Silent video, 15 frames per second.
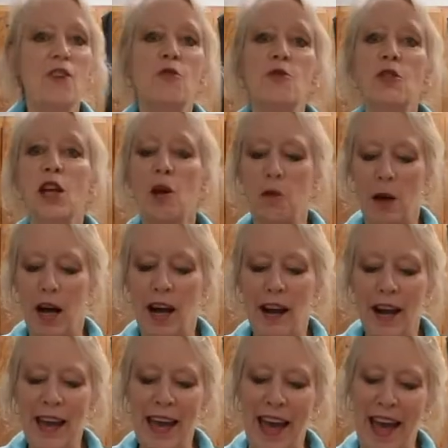So
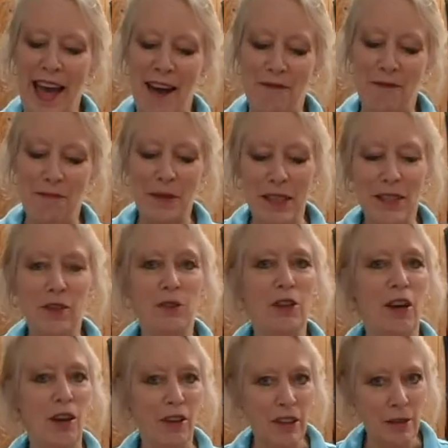I have peeled
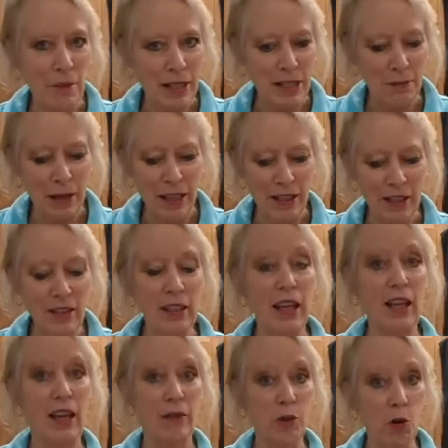all of my tomatoes and
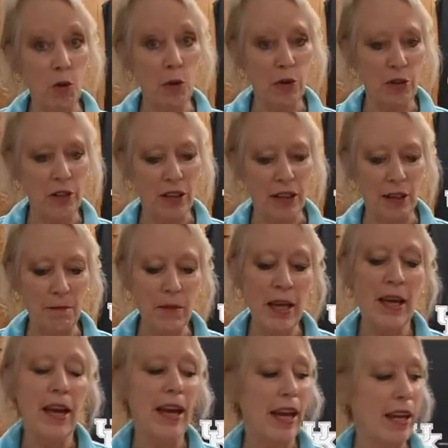I have quartered them
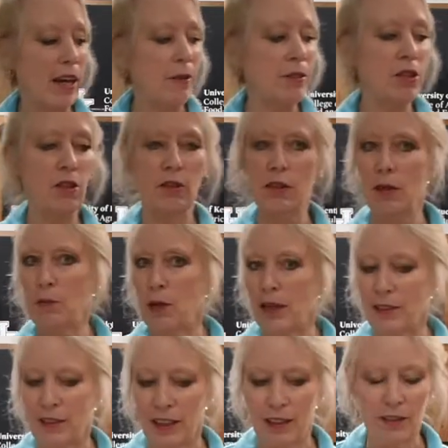and I've started the
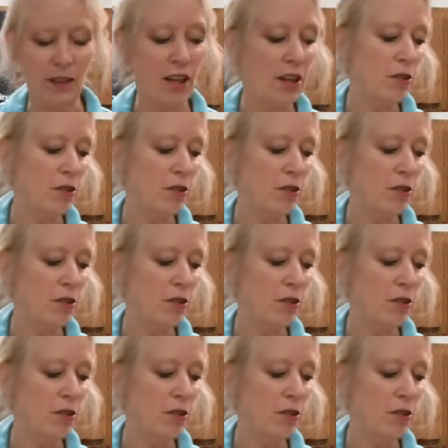process.